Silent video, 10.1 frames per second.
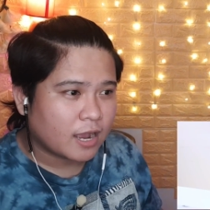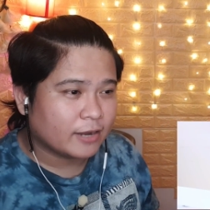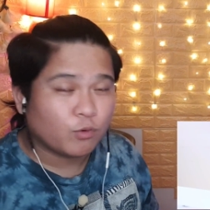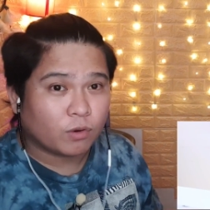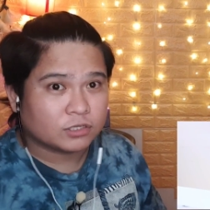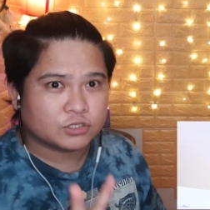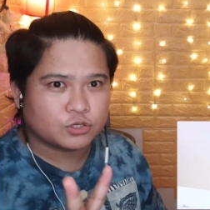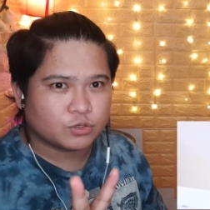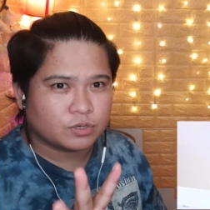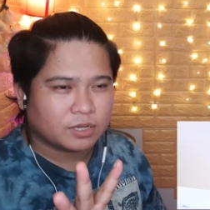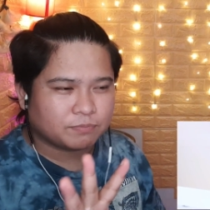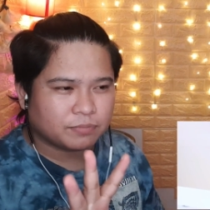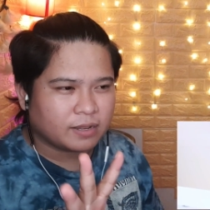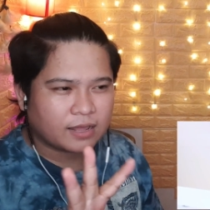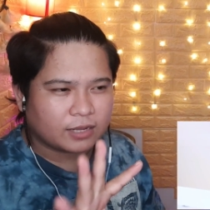I don't want to get.
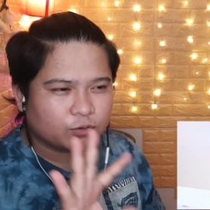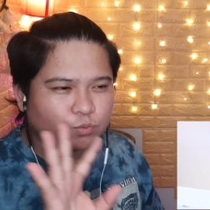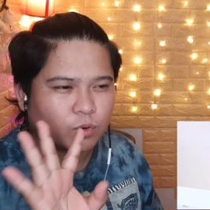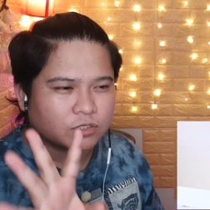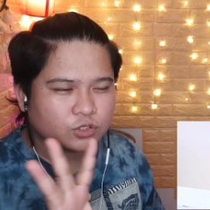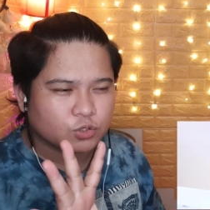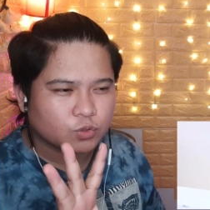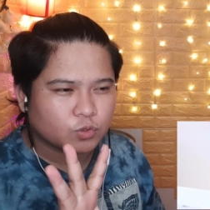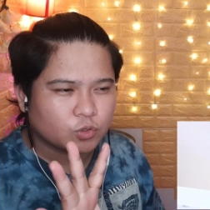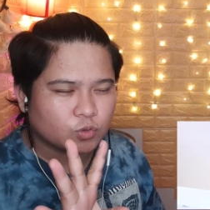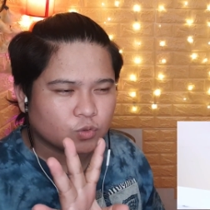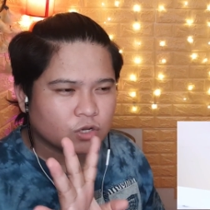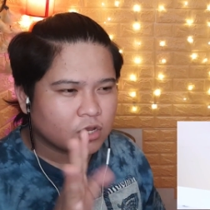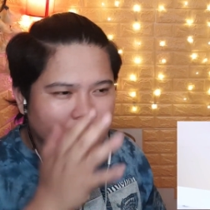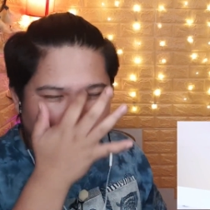I don't want to
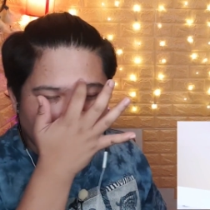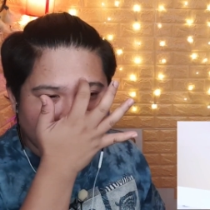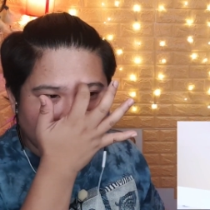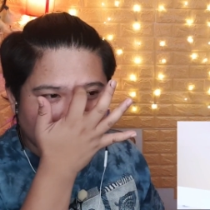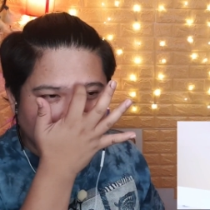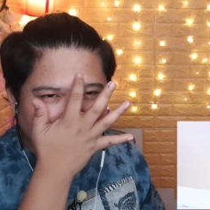um,